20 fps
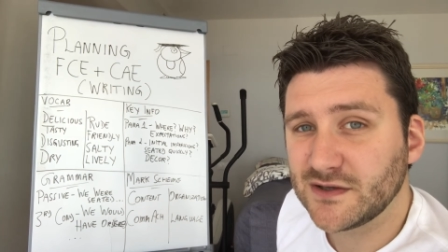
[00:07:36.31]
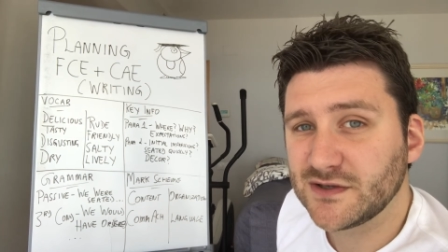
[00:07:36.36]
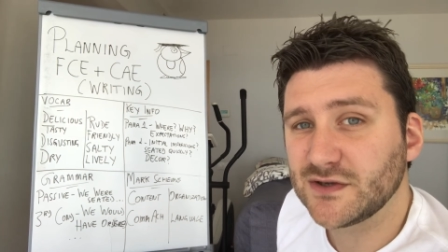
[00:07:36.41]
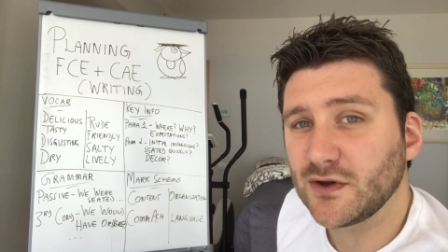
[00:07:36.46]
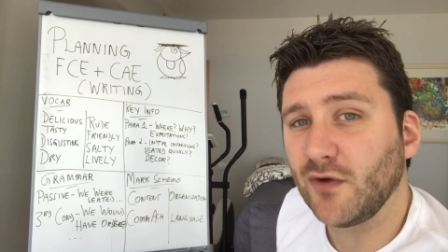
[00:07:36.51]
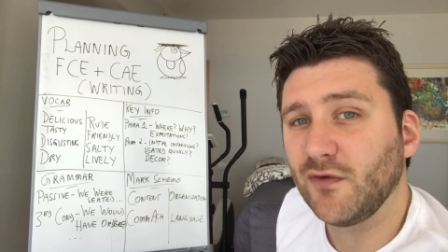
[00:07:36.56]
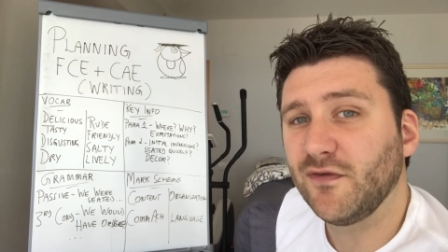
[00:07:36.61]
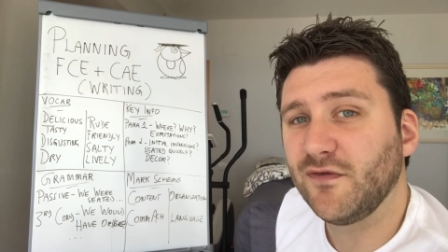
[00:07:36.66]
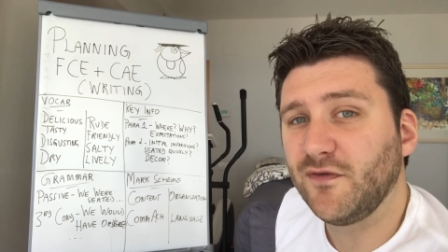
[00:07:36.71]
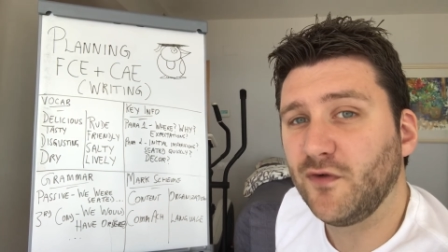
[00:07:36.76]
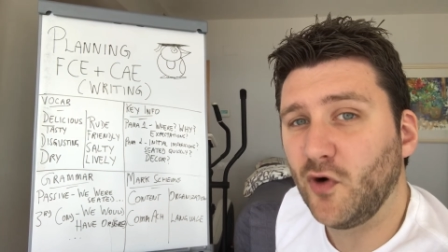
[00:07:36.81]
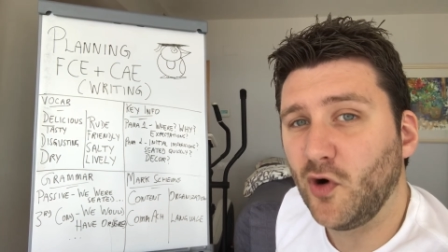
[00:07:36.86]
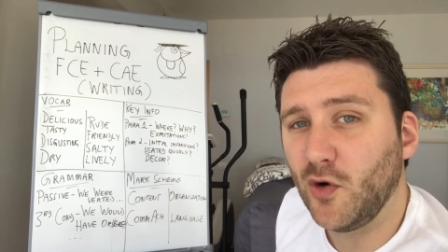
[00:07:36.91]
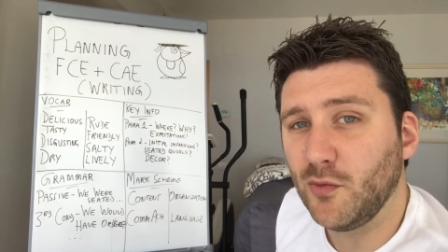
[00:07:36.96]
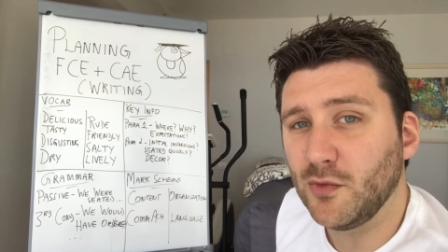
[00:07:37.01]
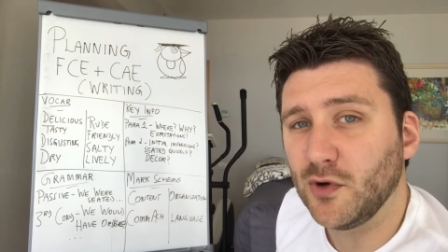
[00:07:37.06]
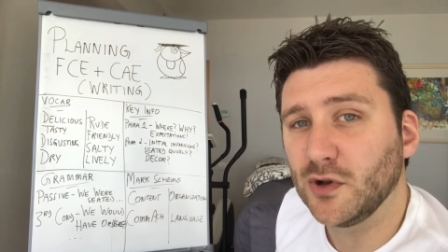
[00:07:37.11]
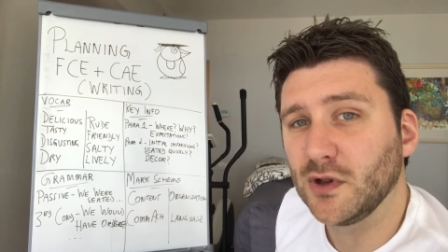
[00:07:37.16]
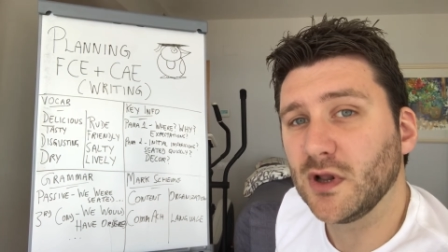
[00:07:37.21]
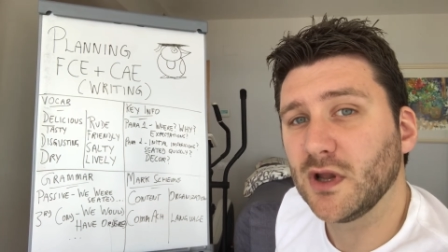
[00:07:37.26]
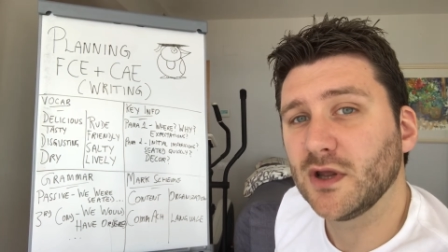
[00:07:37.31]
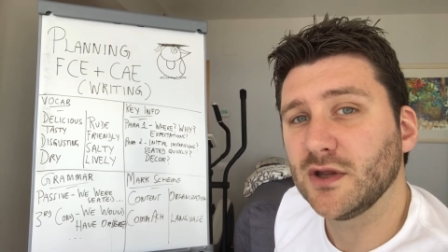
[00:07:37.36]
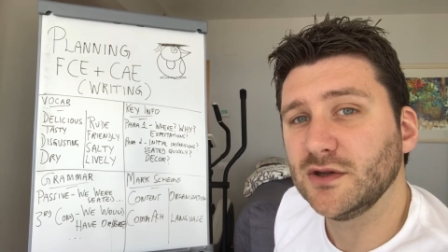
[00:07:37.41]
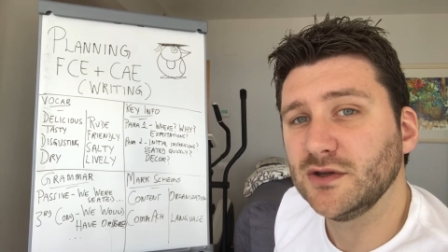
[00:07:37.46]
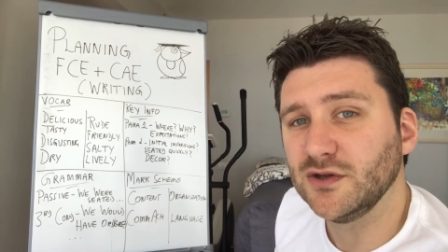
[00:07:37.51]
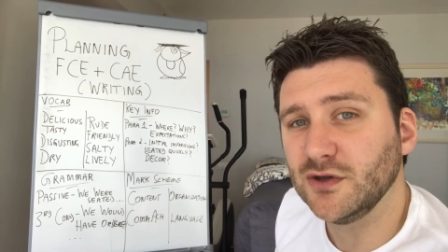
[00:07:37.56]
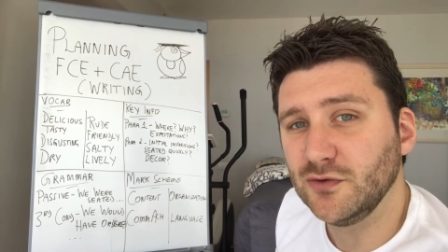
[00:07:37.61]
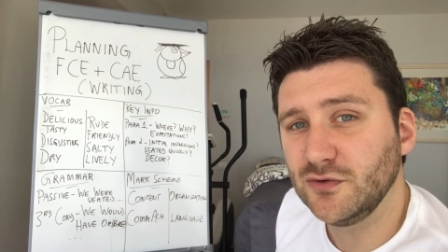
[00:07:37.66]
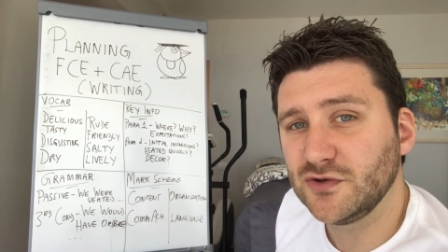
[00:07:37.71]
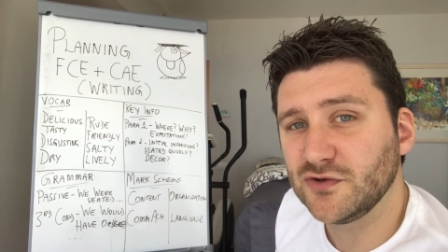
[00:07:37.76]
So formal,
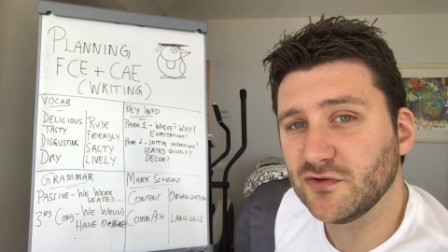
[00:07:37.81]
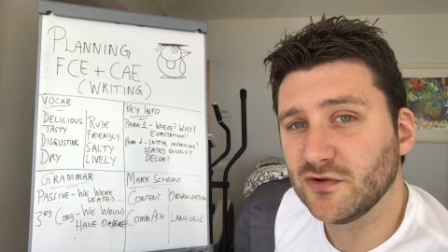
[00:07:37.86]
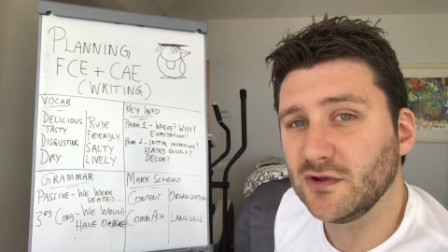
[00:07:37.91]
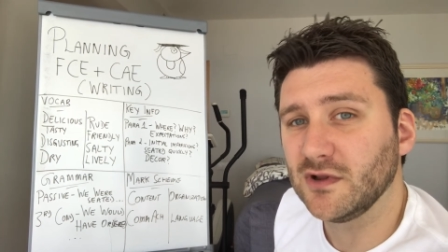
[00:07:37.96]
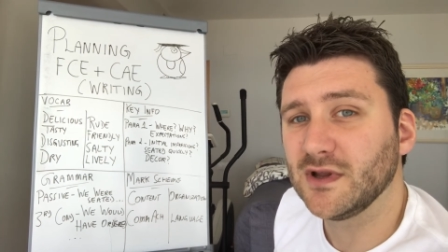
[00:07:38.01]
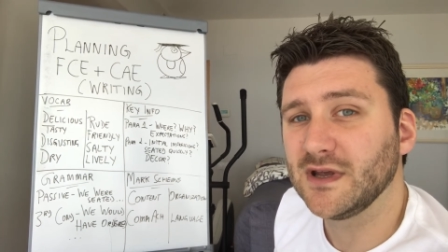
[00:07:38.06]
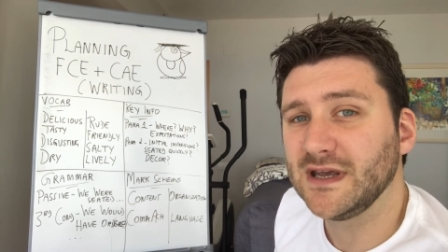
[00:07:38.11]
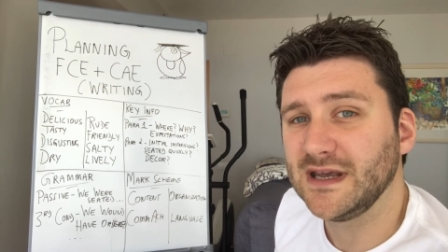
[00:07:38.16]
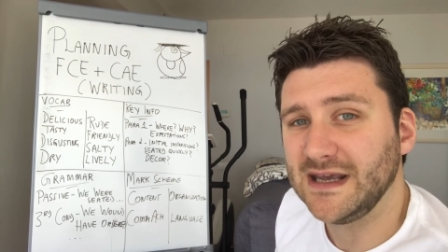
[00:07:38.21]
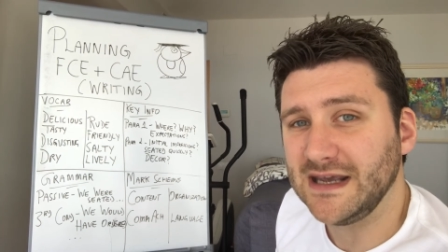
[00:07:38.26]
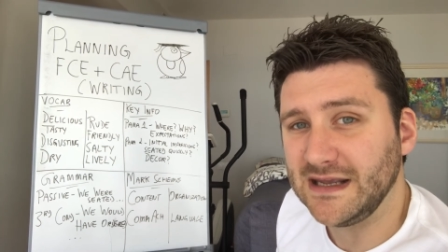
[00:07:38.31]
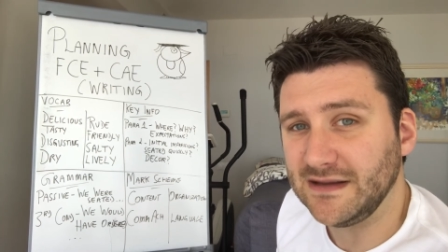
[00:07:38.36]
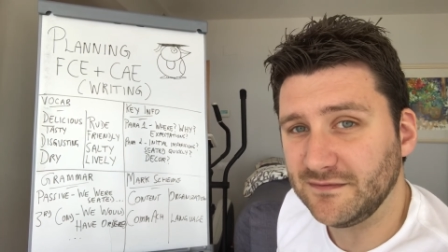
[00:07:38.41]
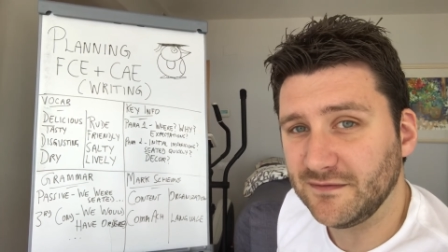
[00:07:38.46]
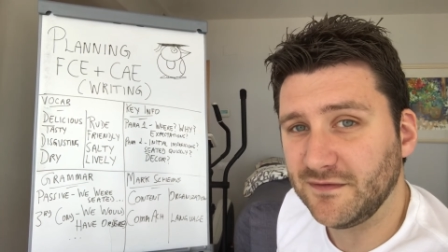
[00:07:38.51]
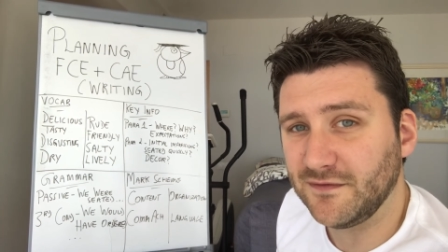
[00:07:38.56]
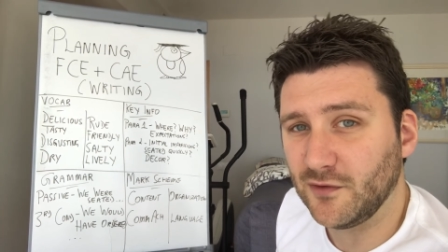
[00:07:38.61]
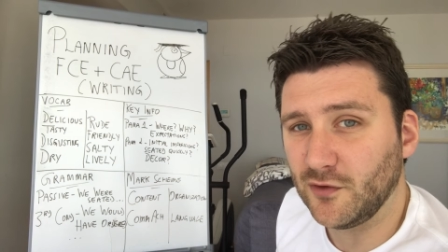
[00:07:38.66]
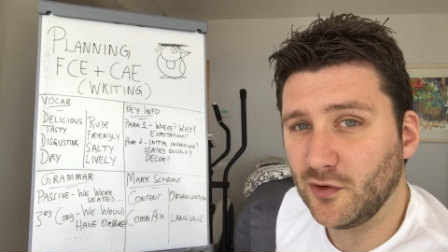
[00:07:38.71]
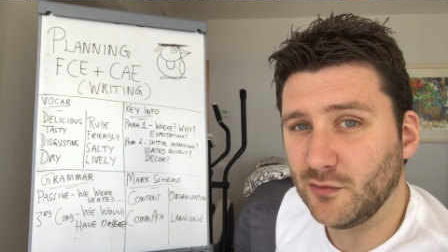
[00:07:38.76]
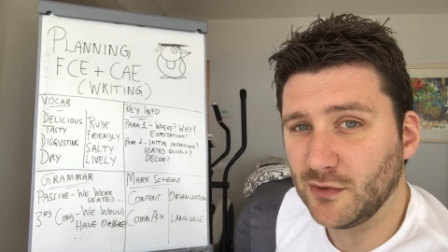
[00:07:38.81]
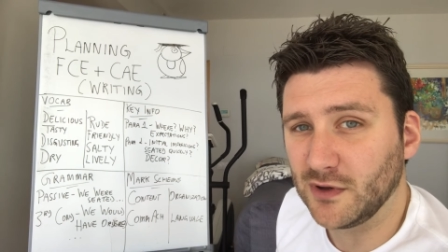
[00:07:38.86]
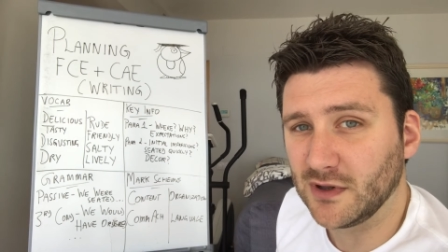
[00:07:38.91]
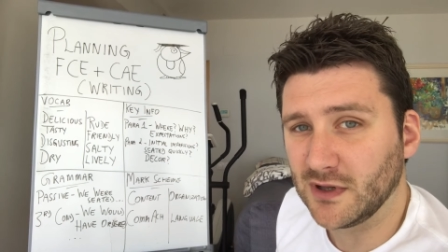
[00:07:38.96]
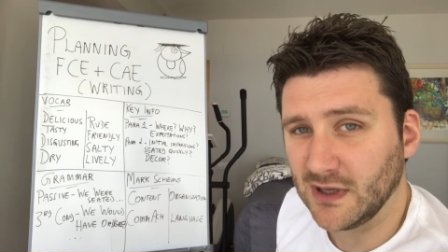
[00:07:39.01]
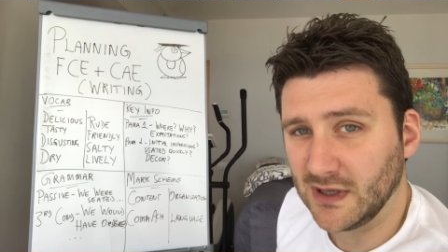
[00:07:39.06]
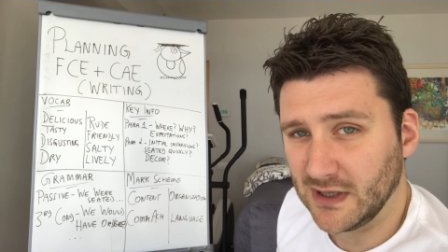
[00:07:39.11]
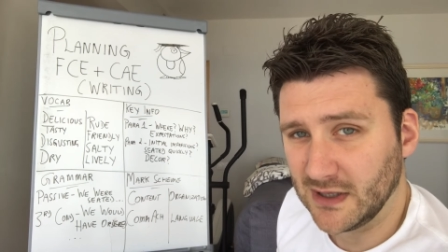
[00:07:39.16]
neutral, informal.